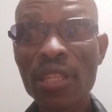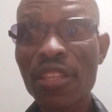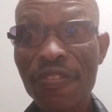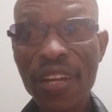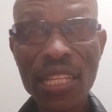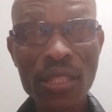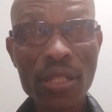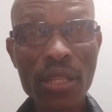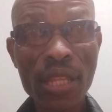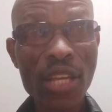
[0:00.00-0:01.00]

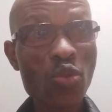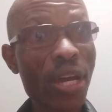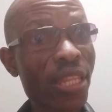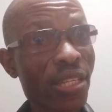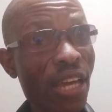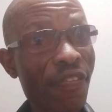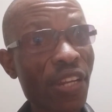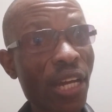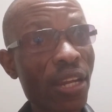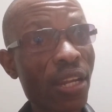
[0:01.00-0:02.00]
different, that's why these
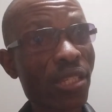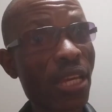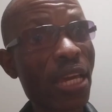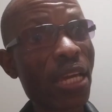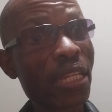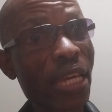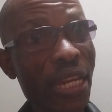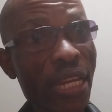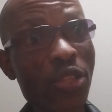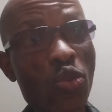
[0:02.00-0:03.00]
Afrikaners, they
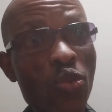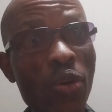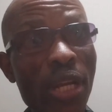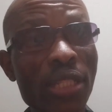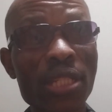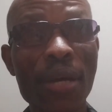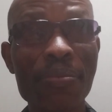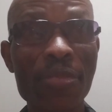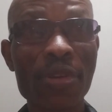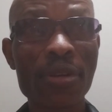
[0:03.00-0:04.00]
ran to Donald
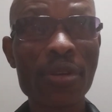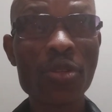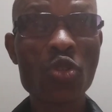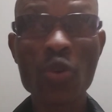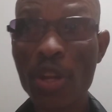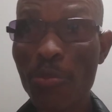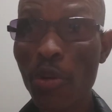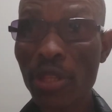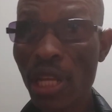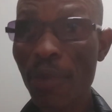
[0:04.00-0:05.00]
Trump to
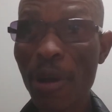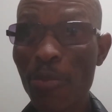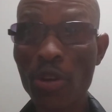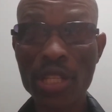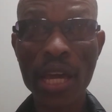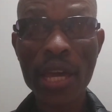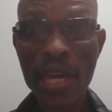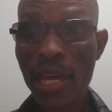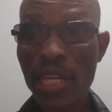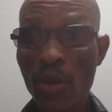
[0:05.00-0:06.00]
report Ramaphosa.
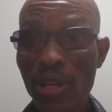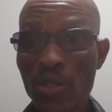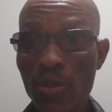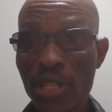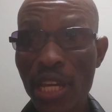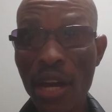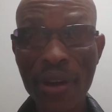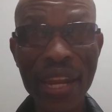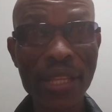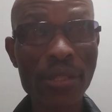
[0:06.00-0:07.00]
Yeah, he wants to take
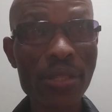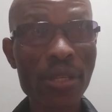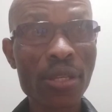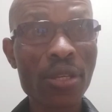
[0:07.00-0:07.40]
our land.